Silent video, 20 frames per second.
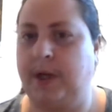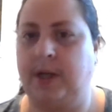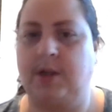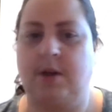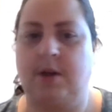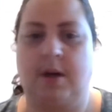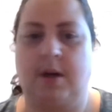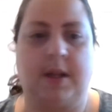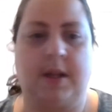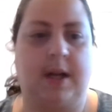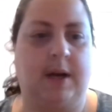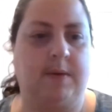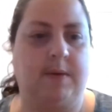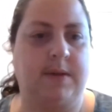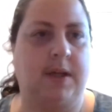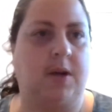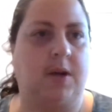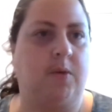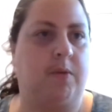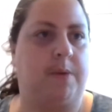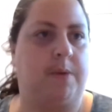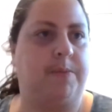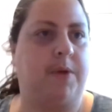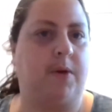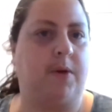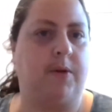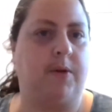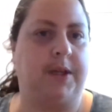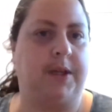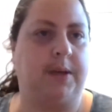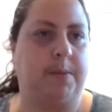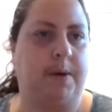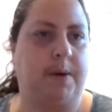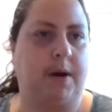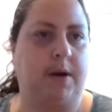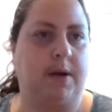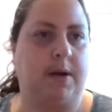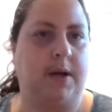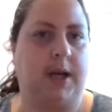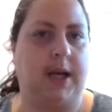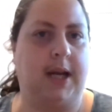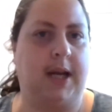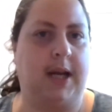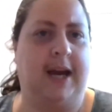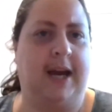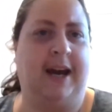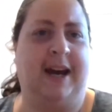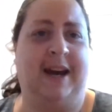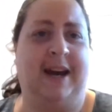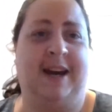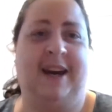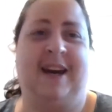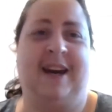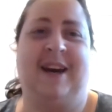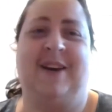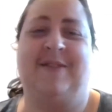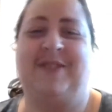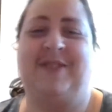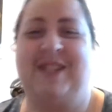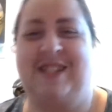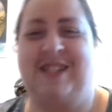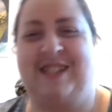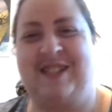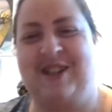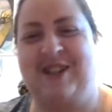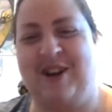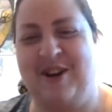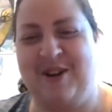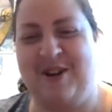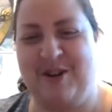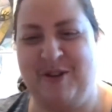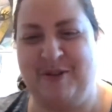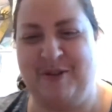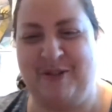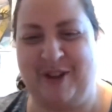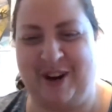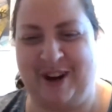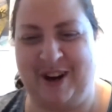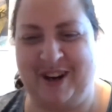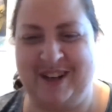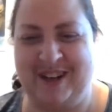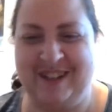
sure that I was gonna rip the whole thing apart and have to start over.